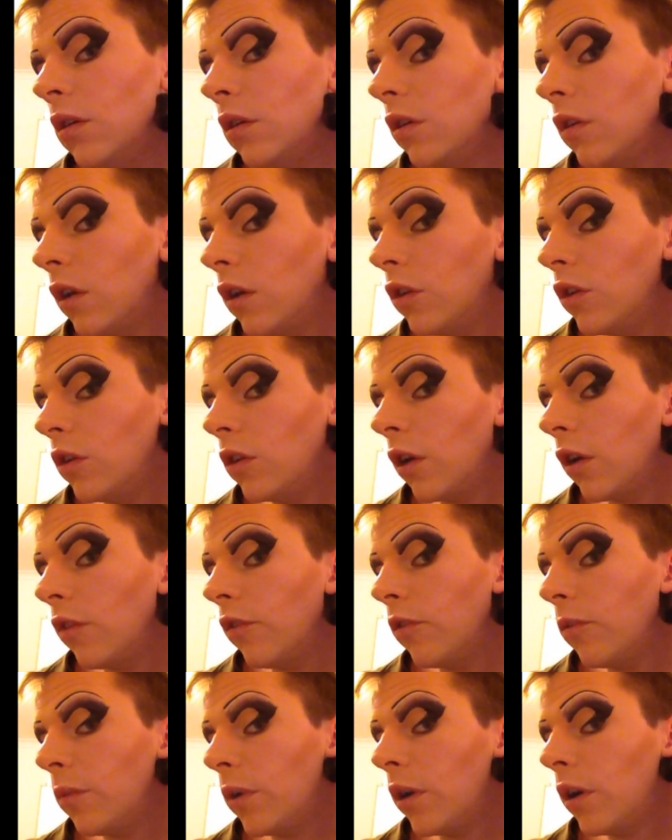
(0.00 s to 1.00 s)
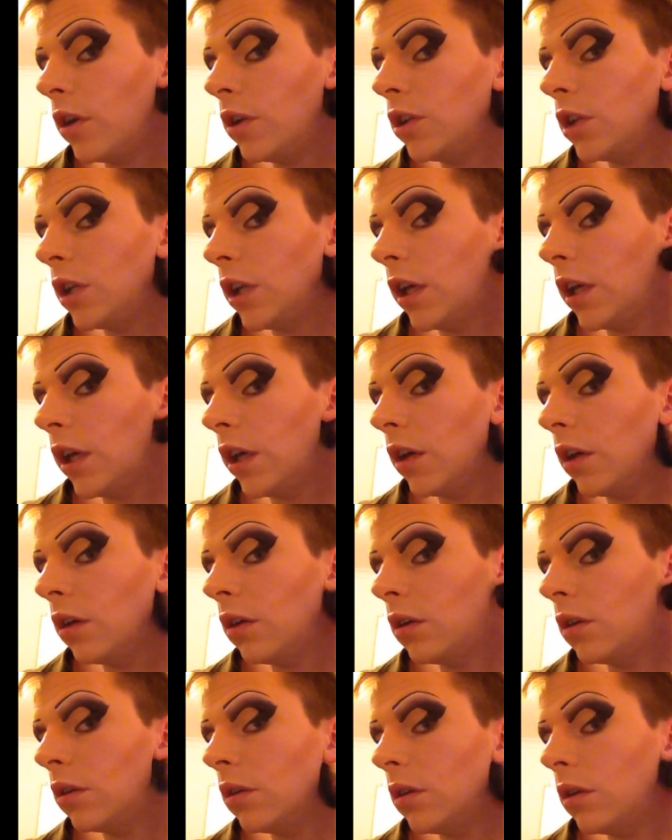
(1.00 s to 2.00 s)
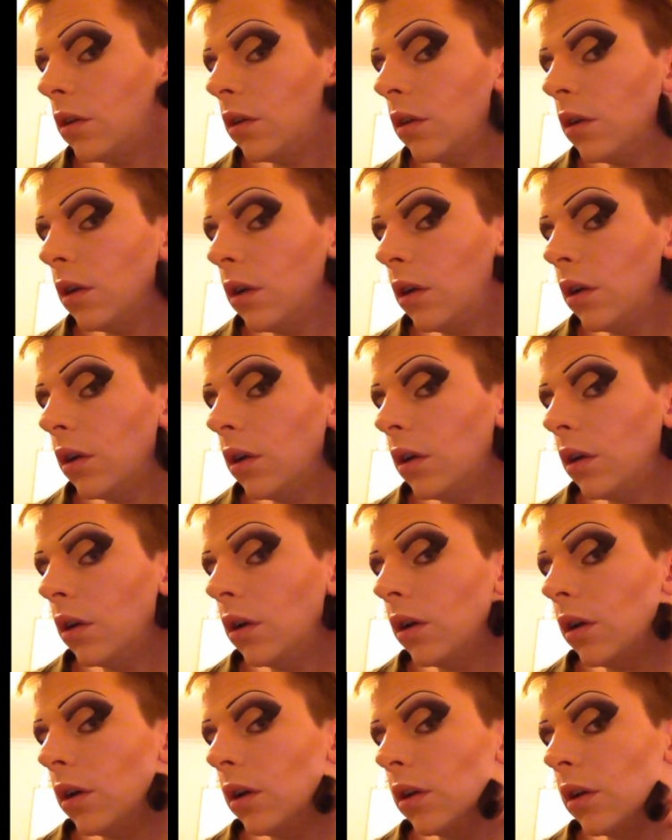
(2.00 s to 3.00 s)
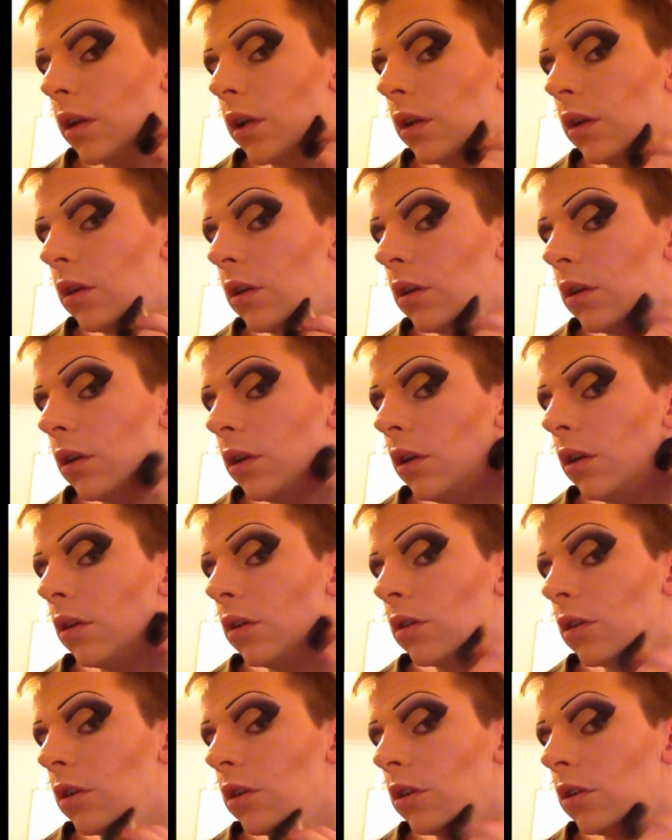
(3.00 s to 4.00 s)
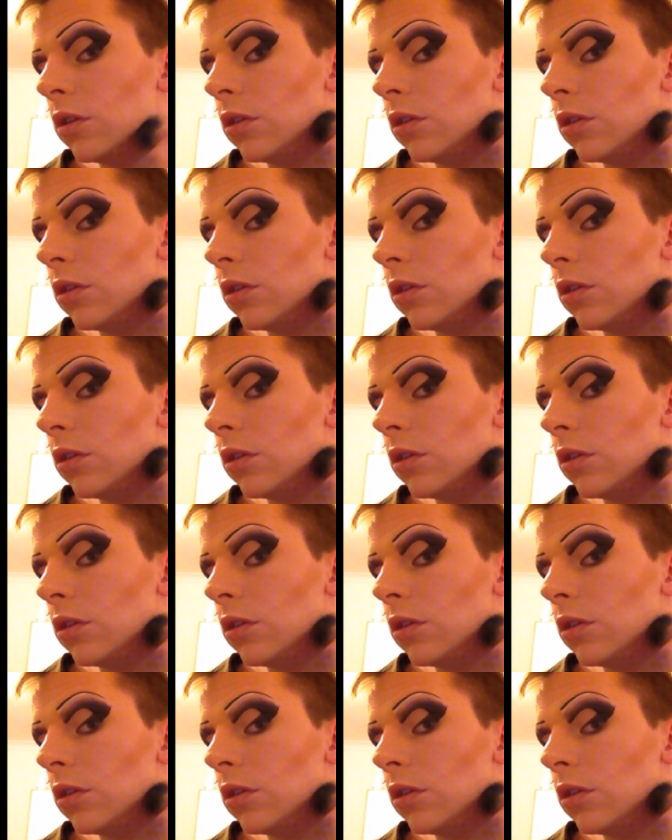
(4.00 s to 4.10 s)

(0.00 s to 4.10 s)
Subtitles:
So just going from behind your ear and then along your